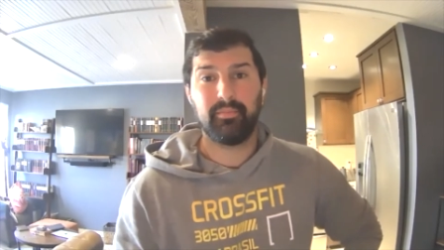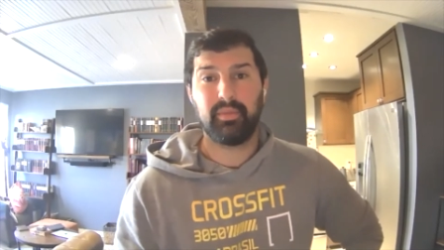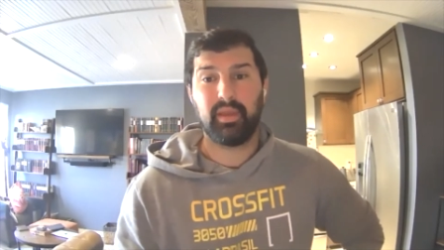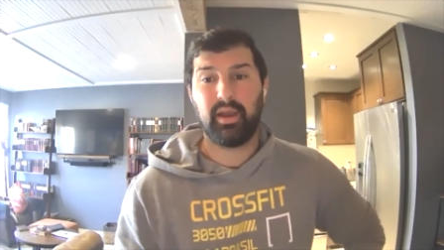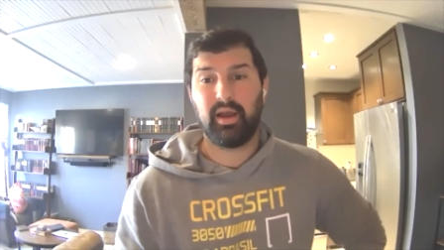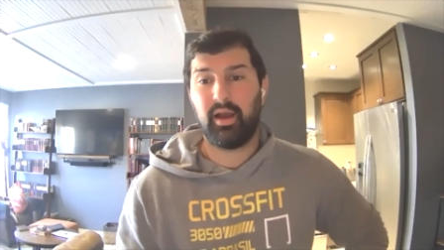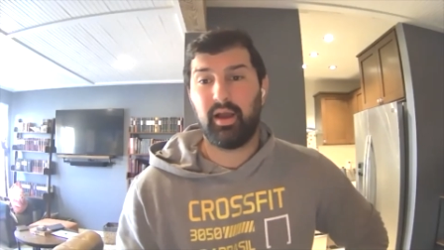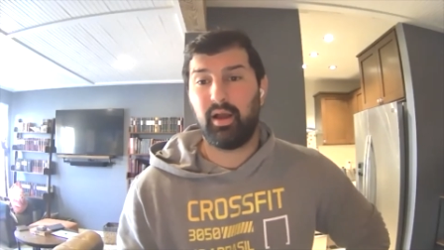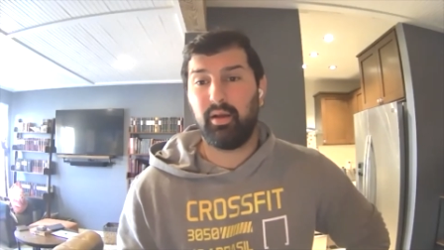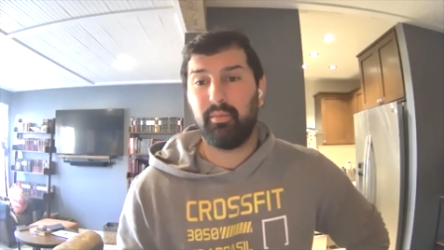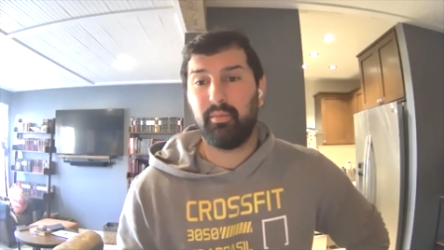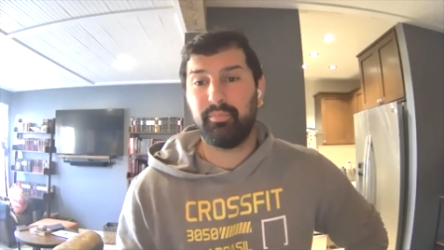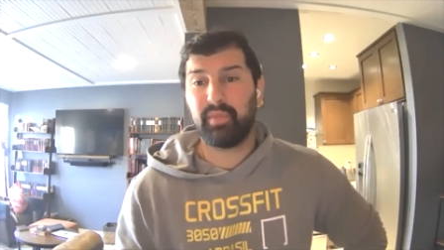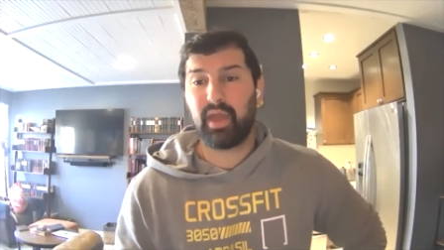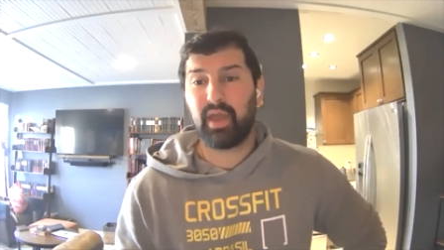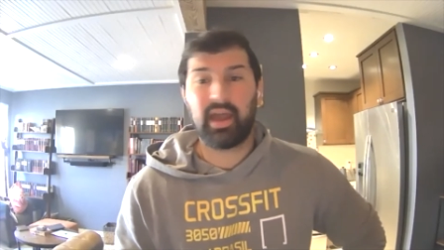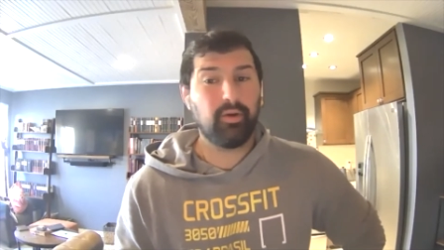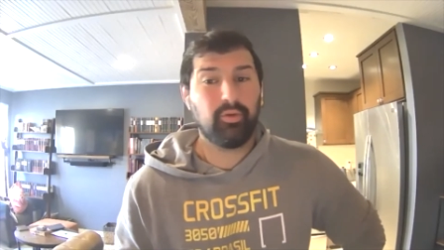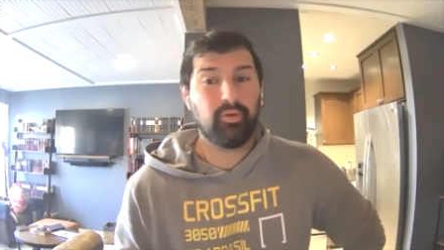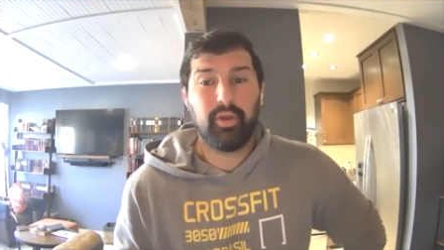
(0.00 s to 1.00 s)

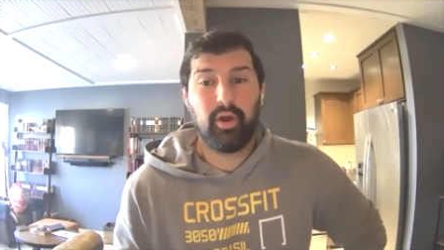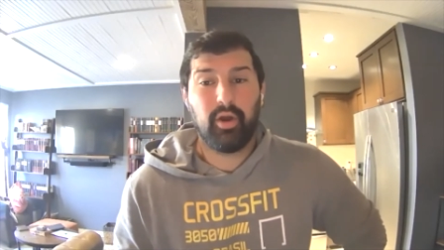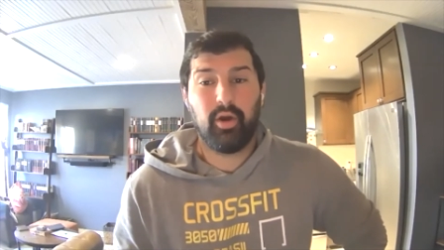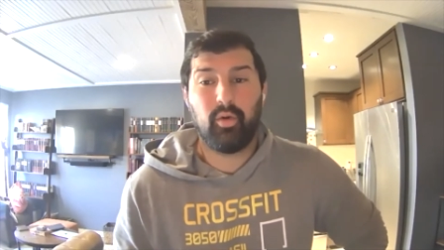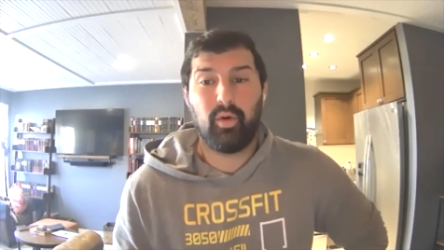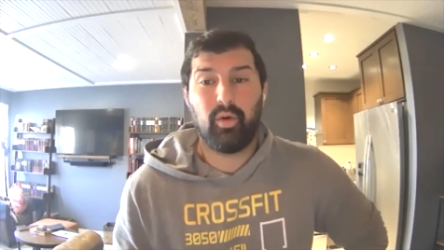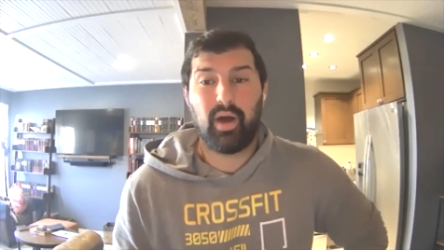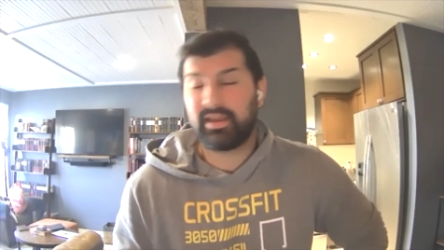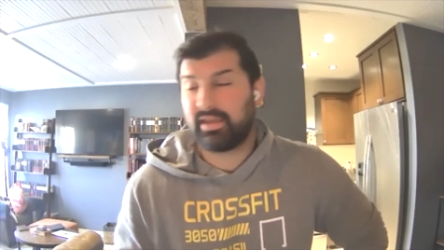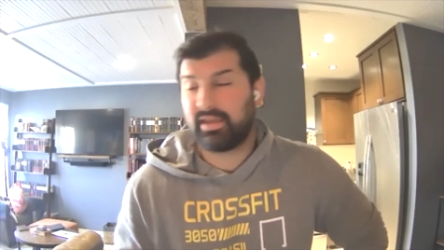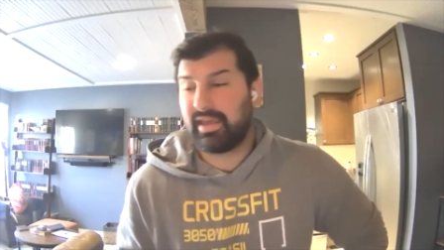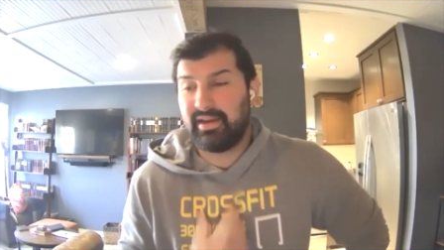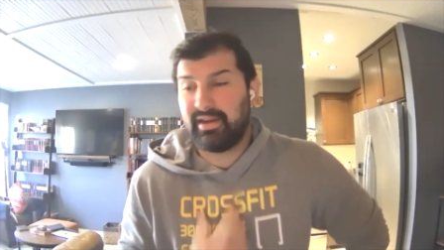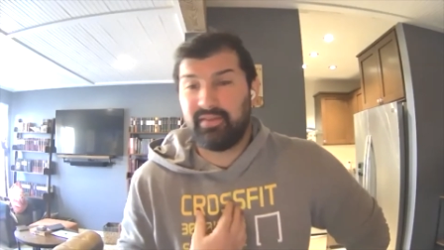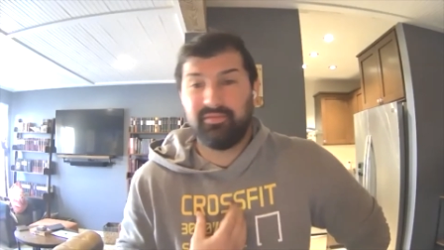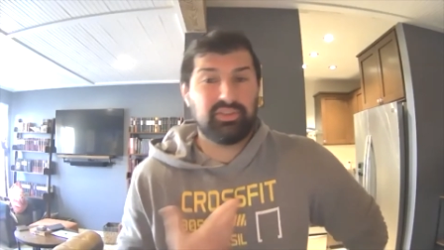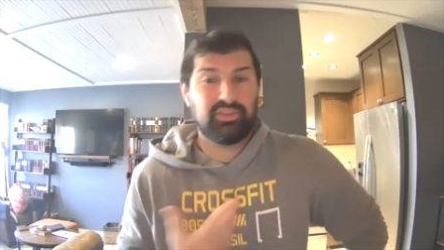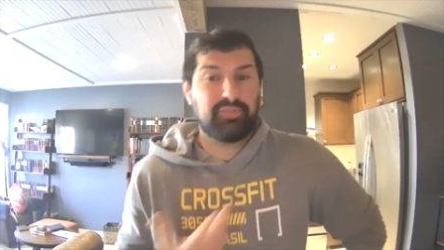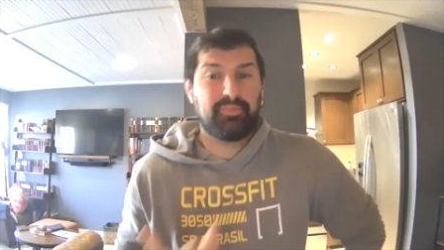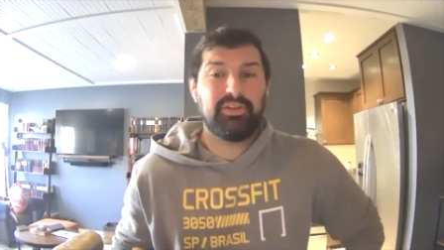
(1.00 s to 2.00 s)
I don't know. I can't
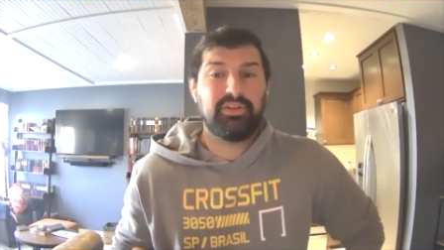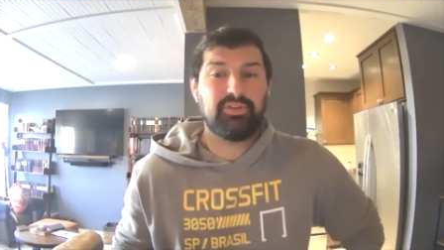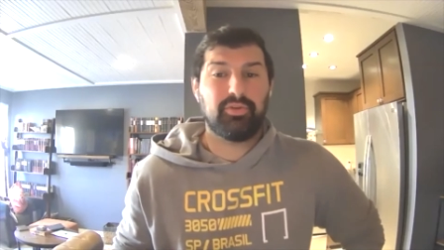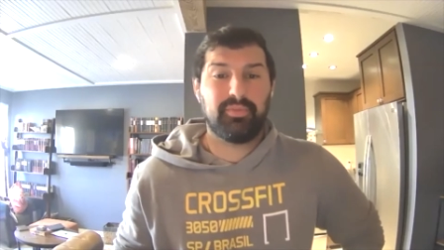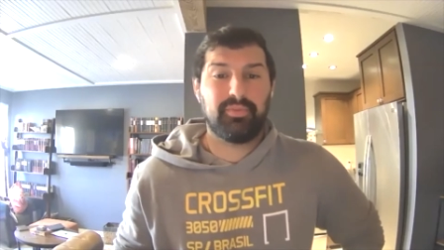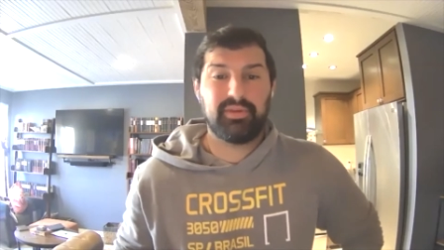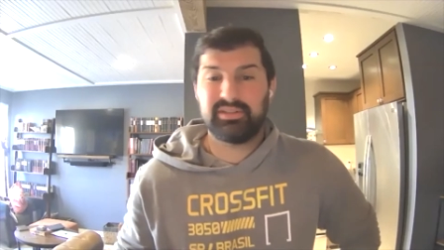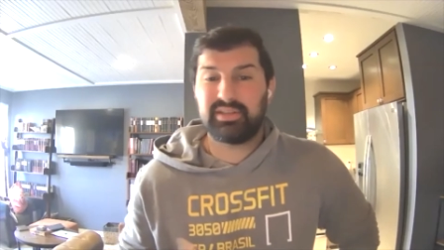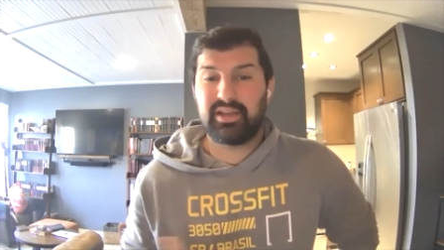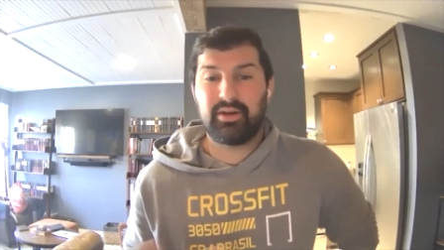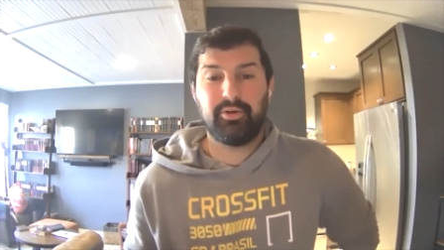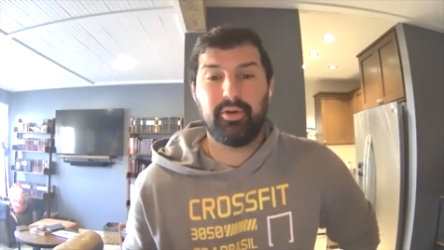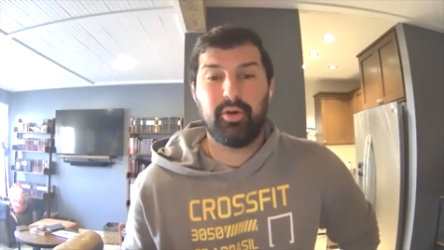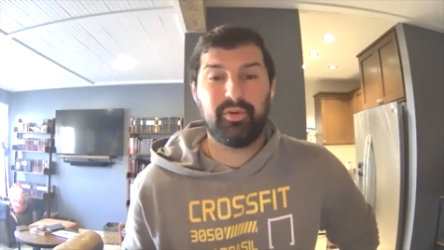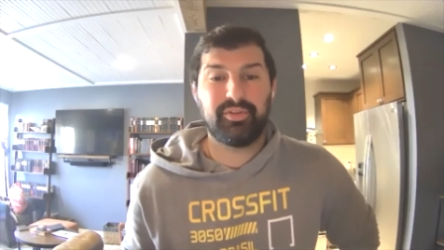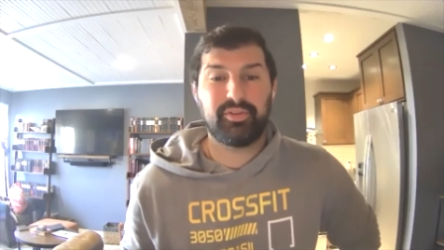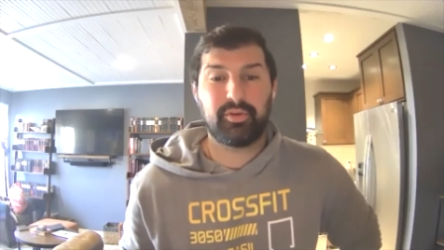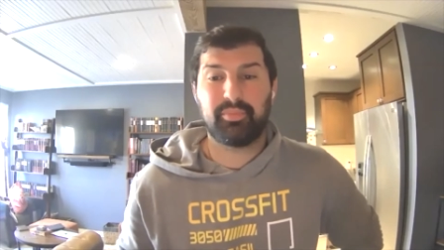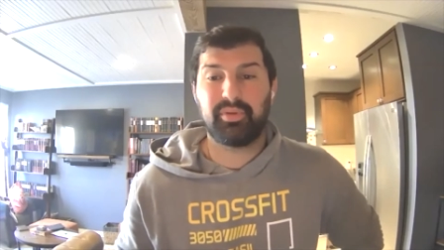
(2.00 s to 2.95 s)
even speak to it because I don't know what their